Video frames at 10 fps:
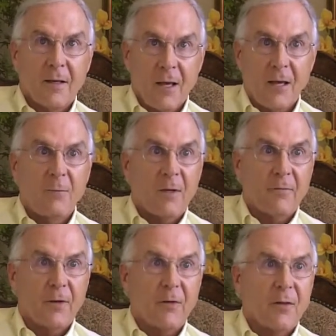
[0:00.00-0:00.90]
came
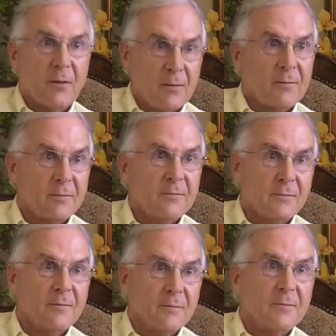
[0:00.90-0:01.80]
at a very,
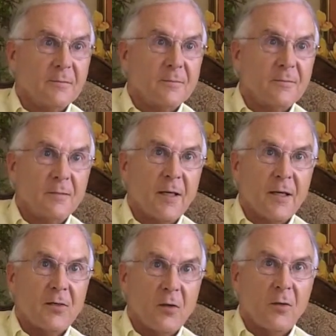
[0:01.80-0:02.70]

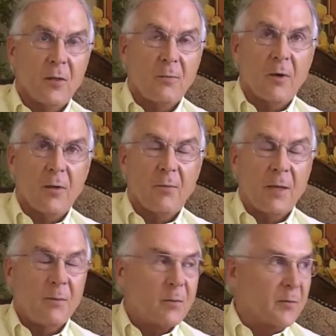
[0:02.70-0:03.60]
I guess, early part of the
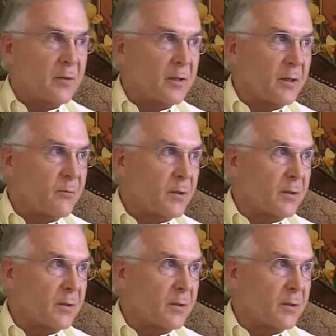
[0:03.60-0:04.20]
baby boomer thing